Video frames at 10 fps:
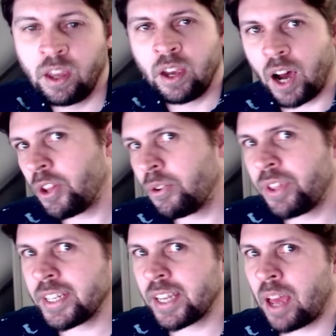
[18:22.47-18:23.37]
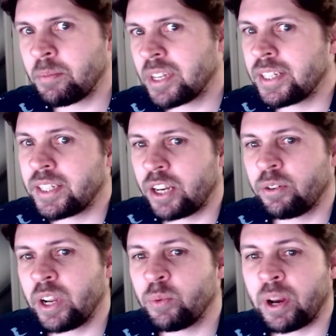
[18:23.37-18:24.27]
Other things that I'm
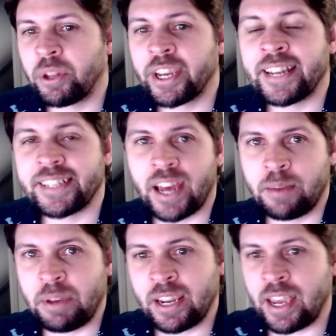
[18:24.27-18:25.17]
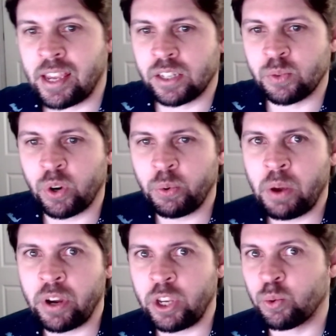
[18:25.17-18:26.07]
considering when I'm looking at timing is what do I
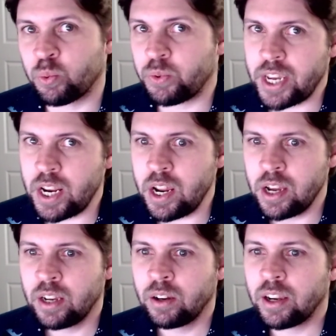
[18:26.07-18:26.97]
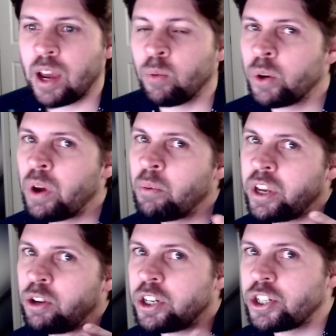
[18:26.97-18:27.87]
want you to read and what do I want
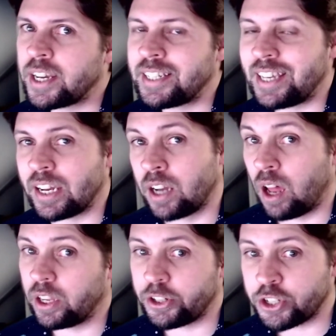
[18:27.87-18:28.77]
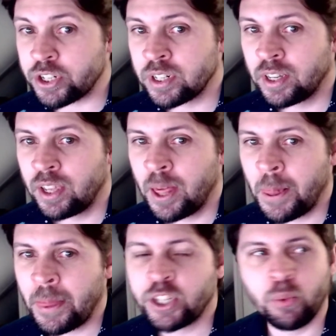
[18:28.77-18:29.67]
you to just acknowledge?
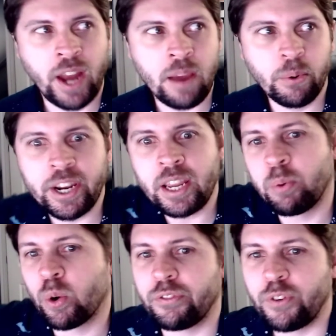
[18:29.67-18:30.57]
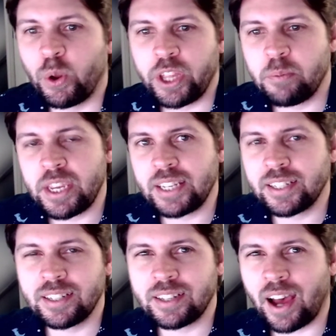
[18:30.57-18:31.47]
So when I bring in portfolio
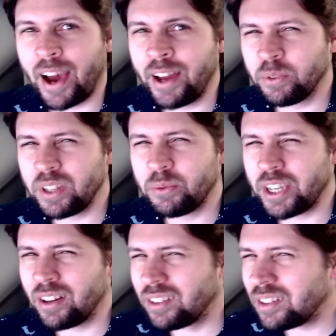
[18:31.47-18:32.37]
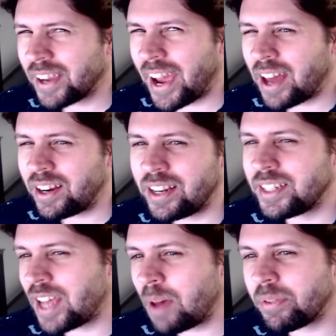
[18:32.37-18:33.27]
pieces, I don't really want you to look at it
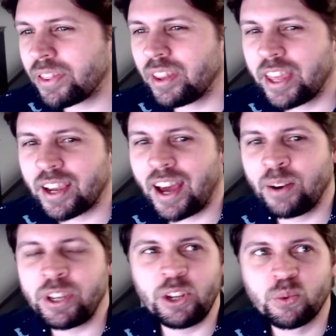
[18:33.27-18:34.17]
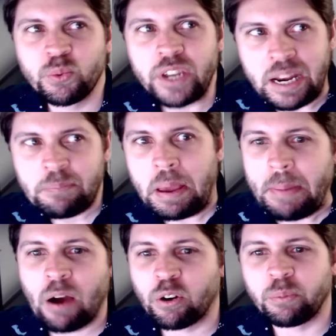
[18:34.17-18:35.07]
depth. Like, I don't want you to read my
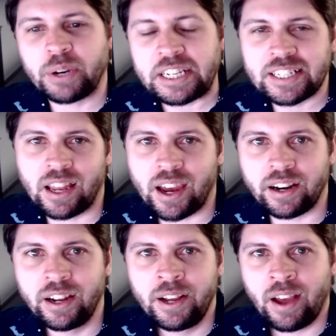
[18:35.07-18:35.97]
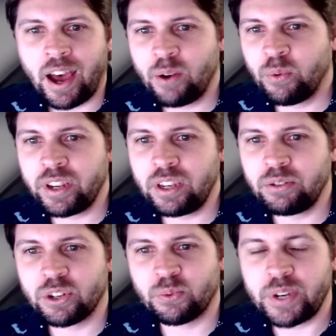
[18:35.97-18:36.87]
PowerPoint slide. I want you
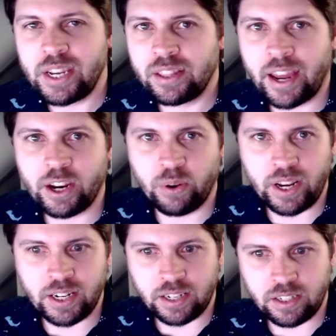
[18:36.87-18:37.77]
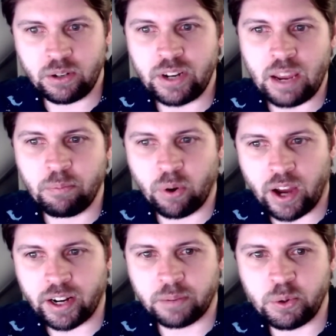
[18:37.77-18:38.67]
to read that I created a 2-day
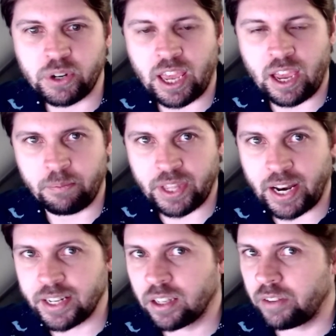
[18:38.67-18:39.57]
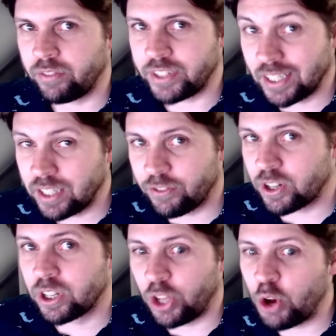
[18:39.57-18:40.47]
product bootcamp that I
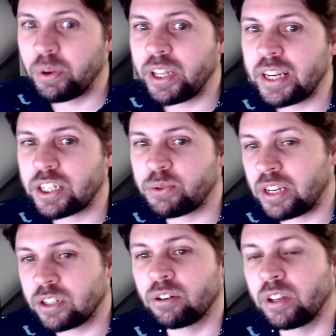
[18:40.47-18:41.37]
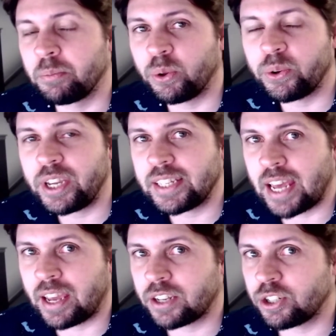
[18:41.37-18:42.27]
delivered globally to internal employees and
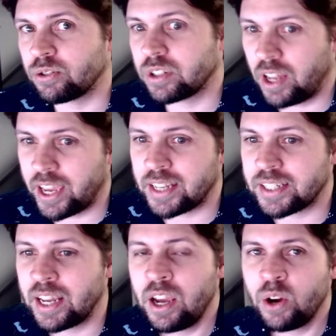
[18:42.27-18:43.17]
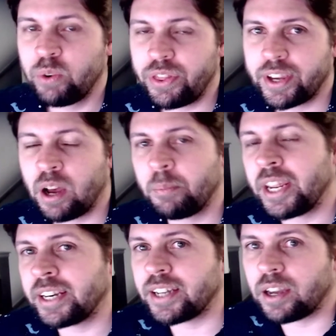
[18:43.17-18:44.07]
external clients with
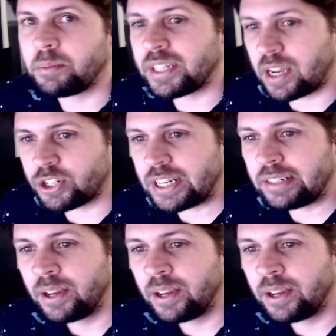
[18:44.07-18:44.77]
accompanying documentation.